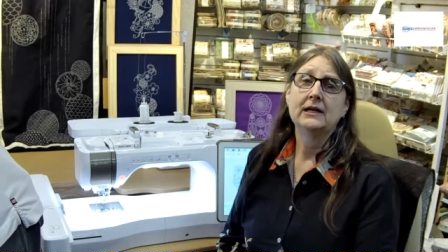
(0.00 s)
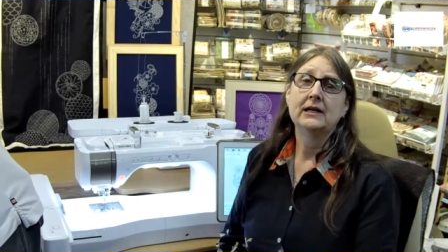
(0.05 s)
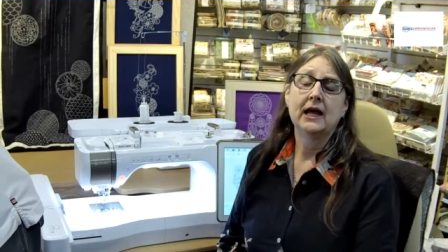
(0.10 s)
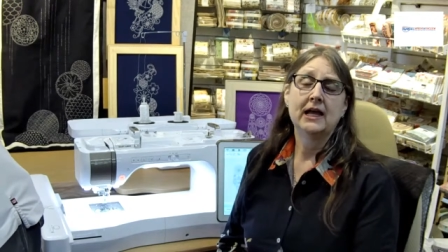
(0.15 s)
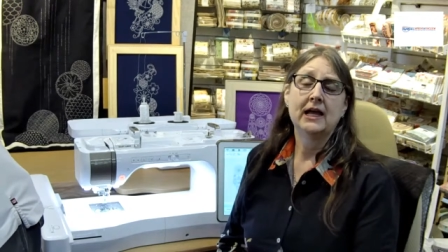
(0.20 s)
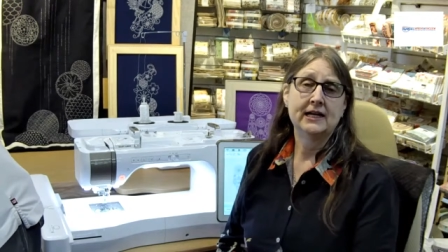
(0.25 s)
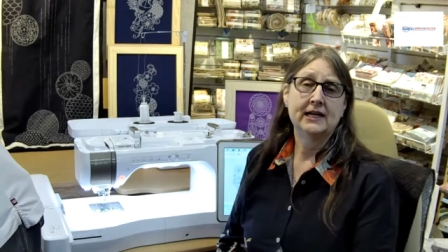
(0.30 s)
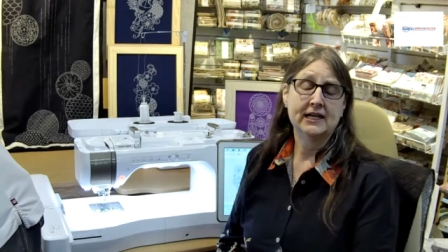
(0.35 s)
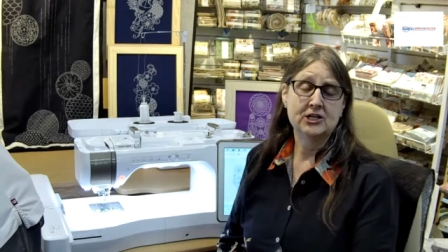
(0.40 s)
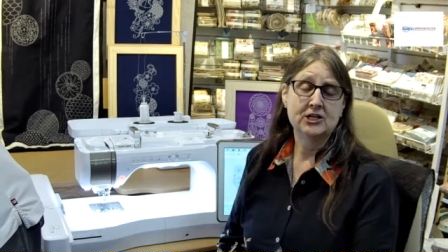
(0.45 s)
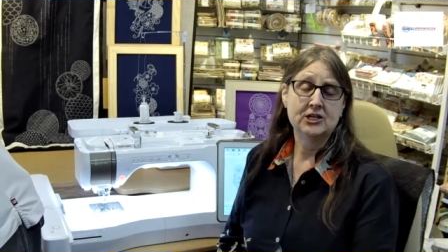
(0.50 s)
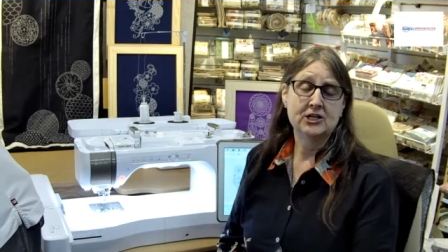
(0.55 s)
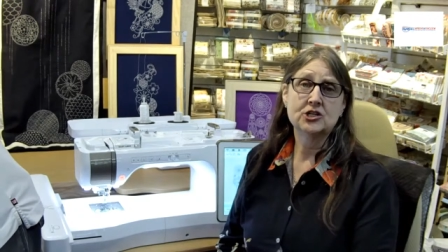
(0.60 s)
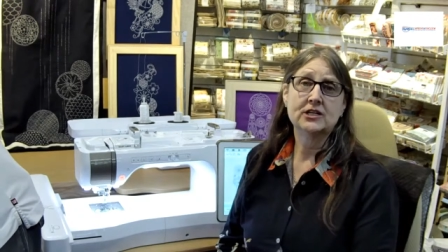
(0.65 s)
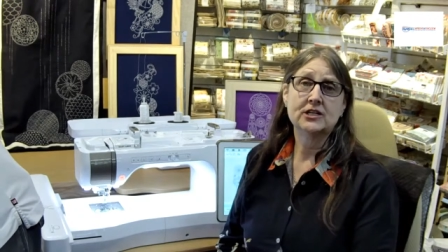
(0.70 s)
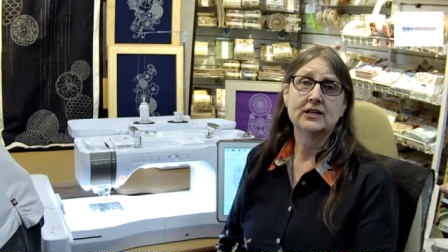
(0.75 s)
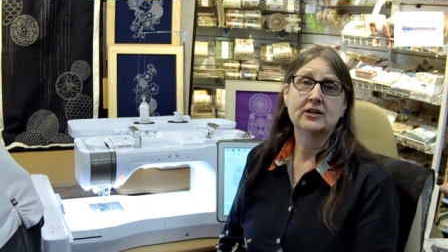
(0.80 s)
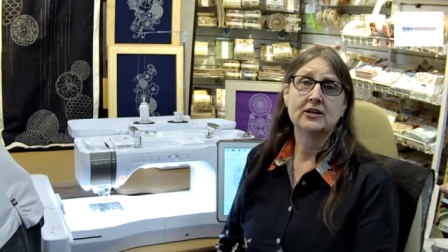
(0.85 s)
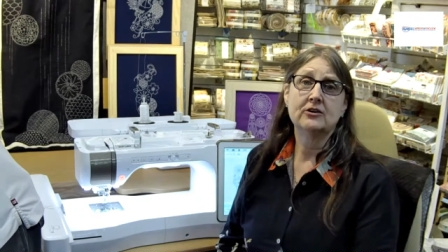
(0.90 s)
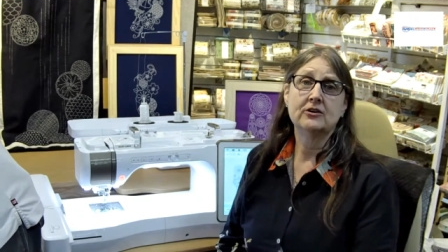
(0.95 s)
an
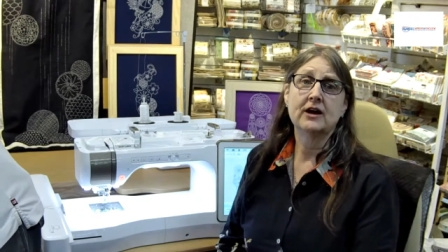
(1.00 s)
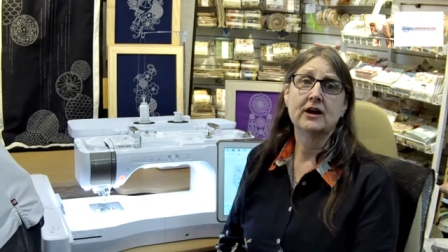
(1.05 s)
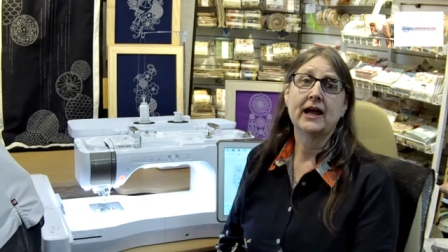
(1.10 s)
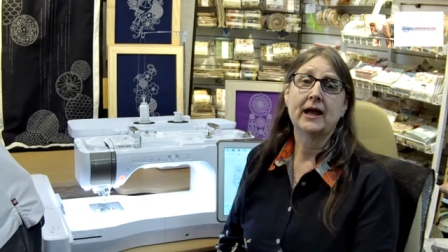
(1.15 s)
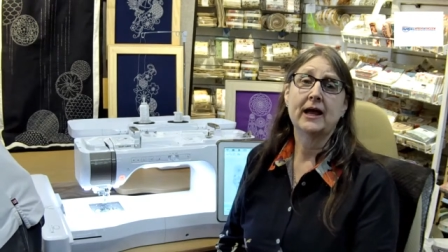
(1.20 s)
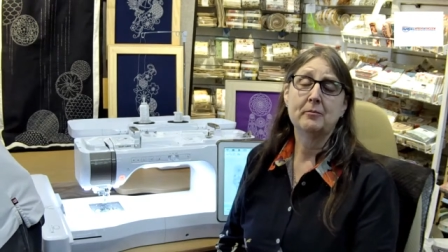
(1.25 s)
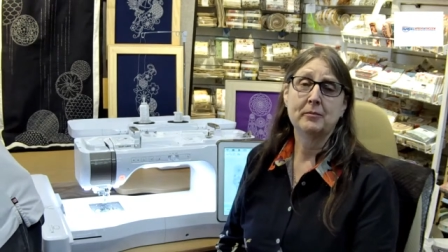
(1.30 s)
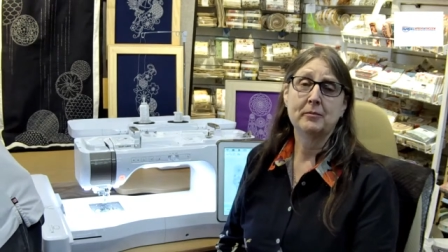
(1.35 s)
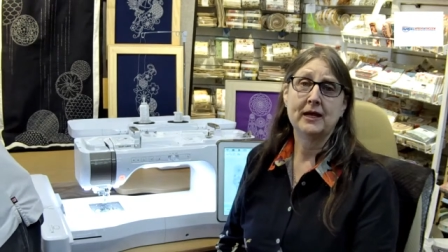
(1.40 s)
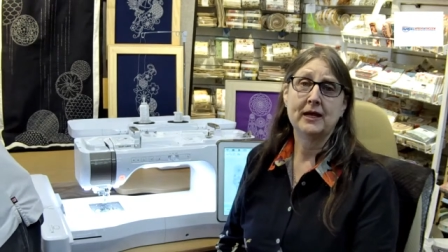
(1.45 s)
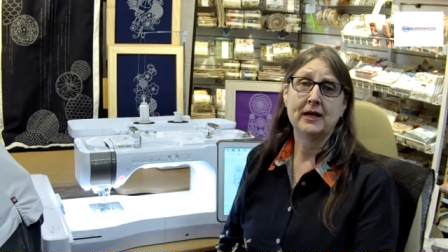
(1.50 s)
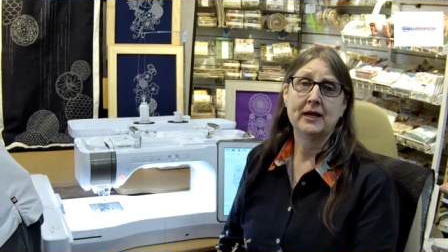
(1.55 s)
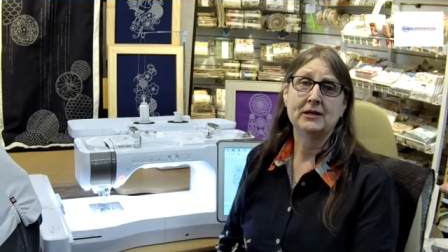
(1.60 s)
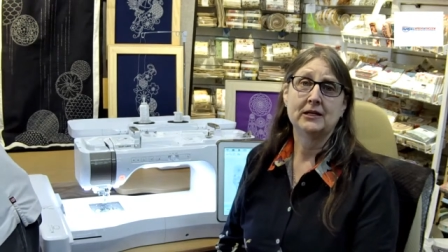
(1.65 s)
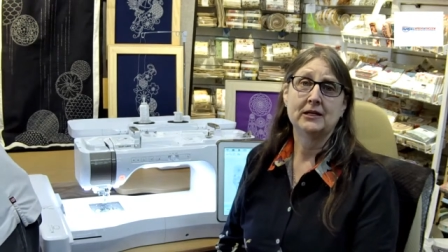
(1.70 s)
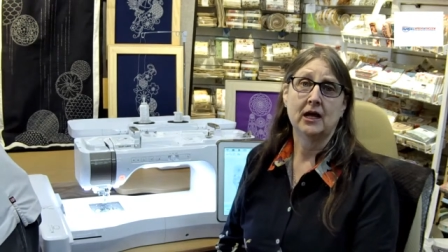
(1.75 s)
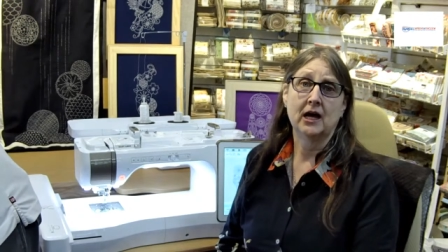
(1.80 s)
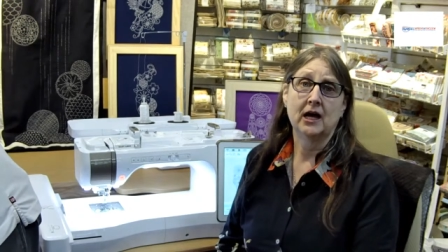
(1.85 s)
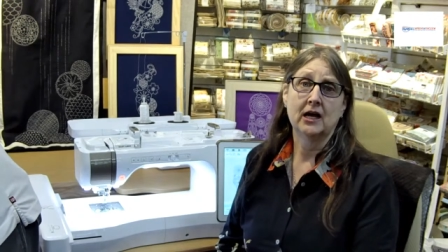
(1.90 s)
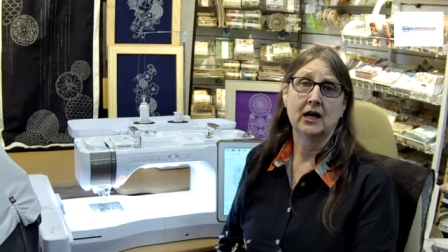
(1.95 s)
engineer at Baby
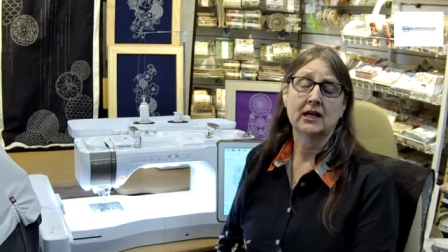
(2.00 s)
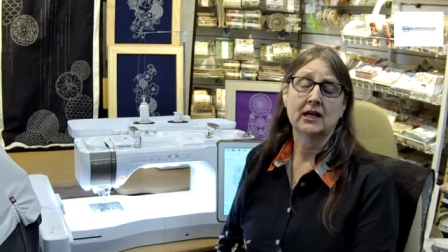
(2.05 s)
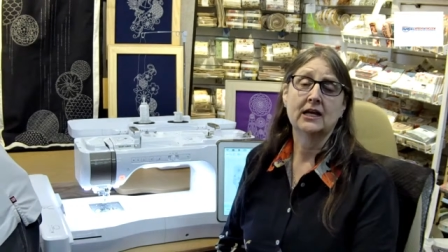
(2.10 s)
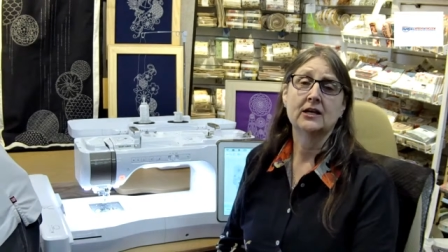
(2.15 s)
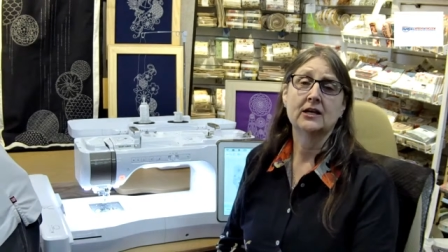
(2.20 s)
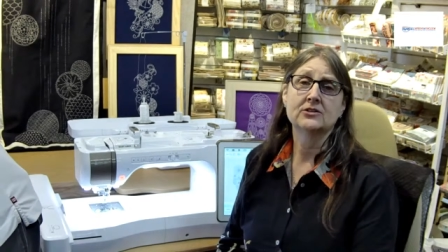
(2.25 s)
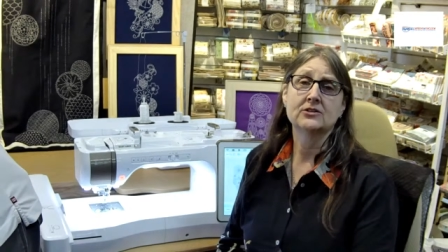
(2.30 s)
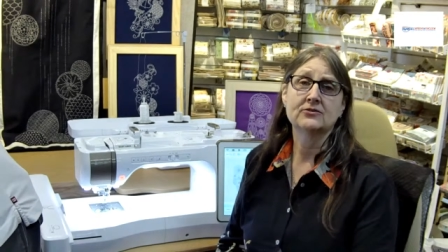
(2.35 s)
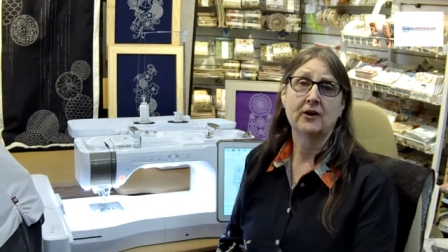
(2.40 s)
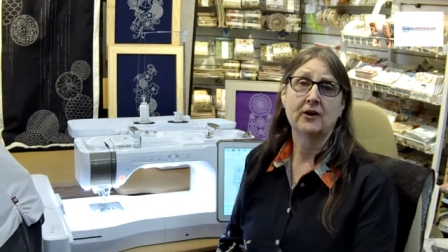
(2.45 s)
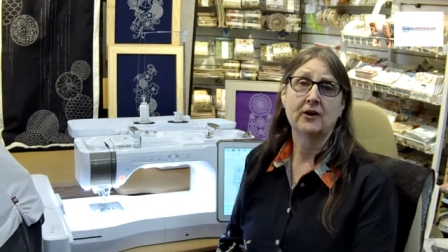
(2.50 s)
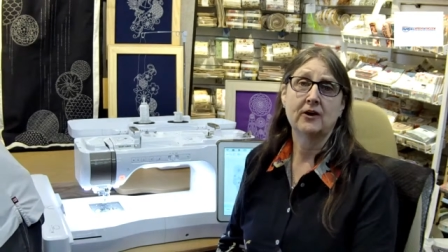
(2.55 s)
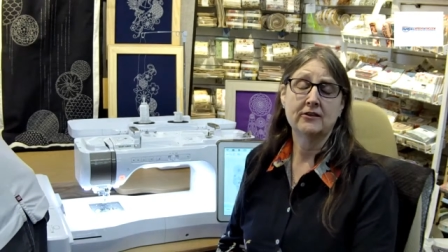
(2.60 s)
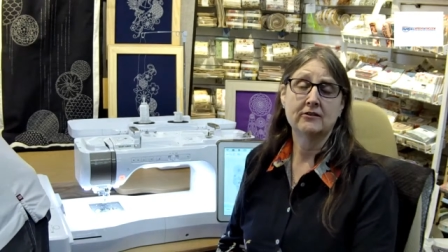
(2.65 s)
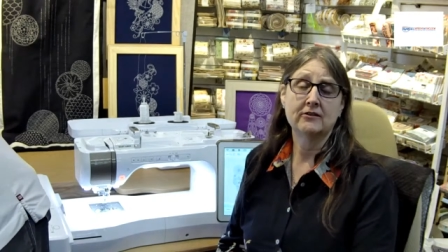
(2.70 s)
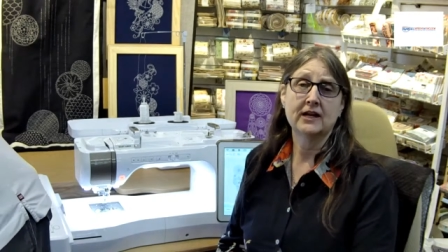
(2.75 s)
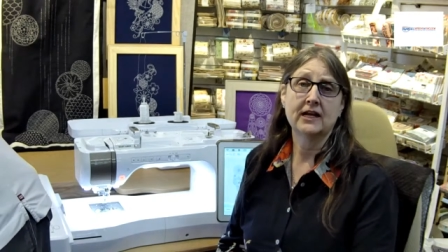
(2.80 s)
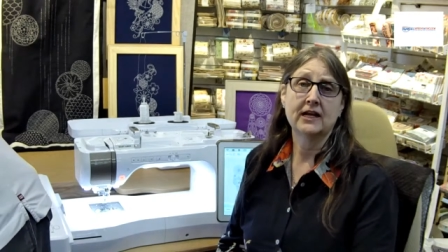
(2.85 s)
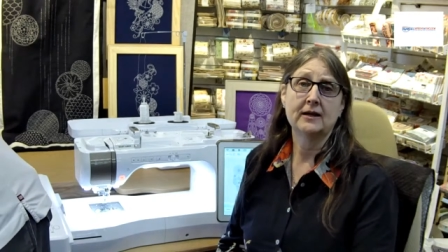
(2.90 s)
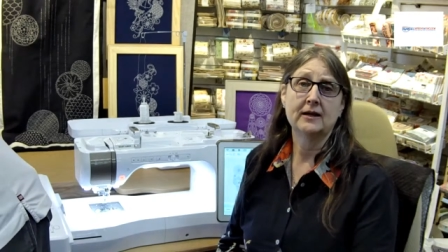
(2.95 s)
Lock, his
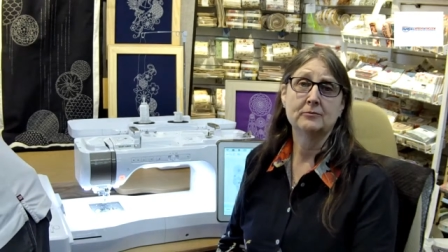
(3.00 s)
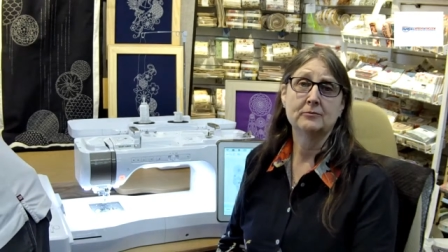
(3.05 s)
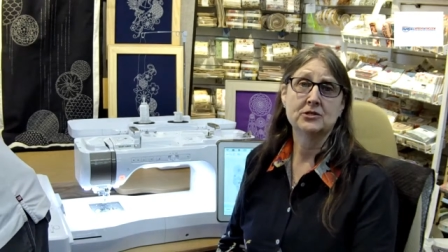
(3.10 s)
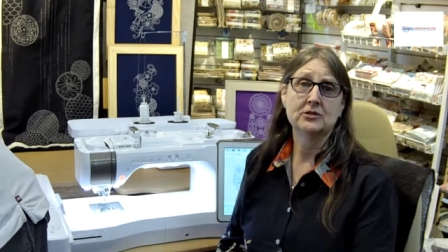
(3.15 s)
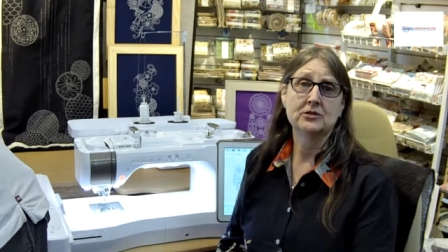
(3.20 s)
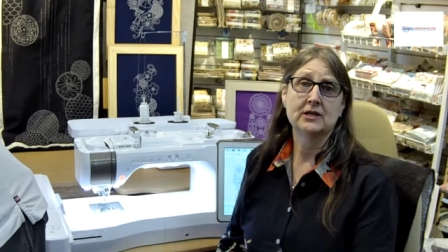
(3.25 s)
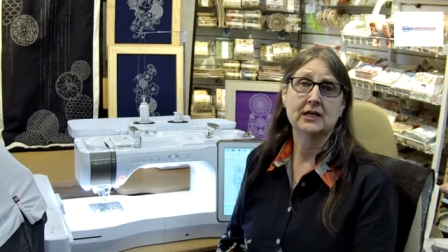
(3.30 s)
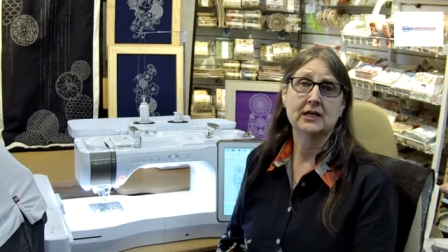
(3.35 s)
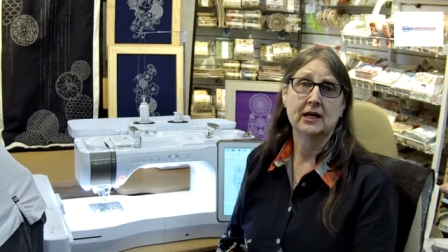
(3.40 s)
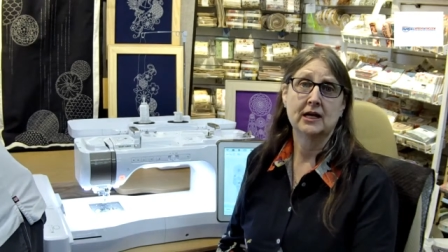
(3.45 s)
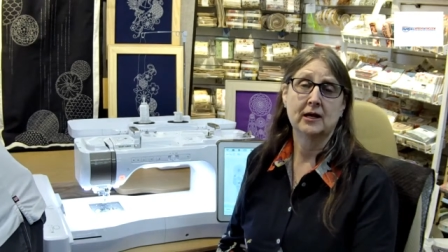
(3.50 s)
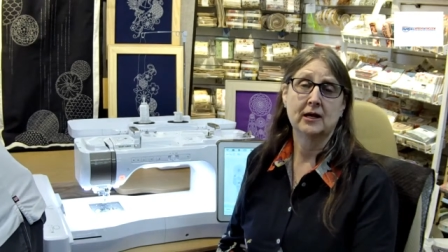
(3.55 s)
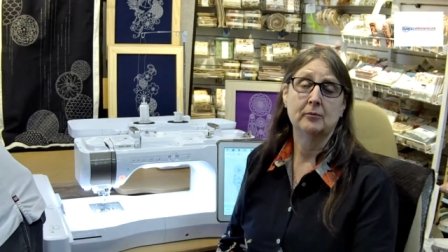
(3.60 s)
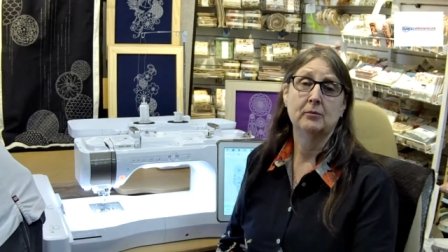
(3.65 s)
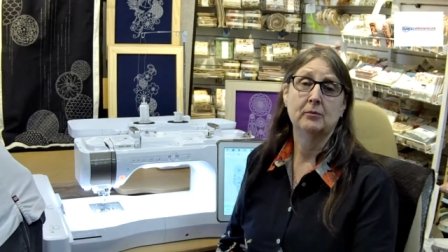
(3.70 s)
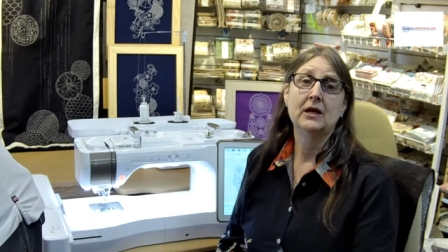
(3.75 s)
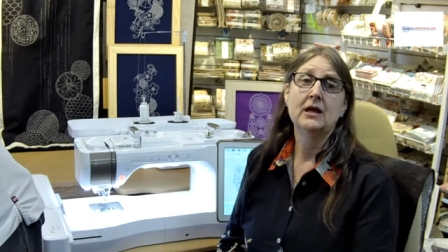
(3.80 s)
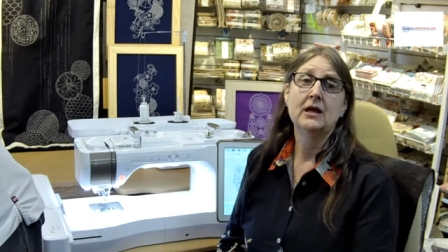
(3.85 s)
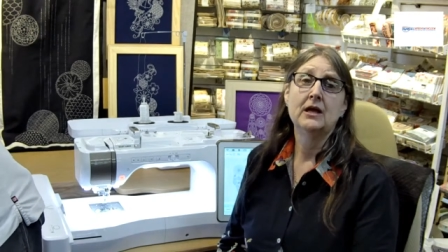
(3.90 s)
father came to him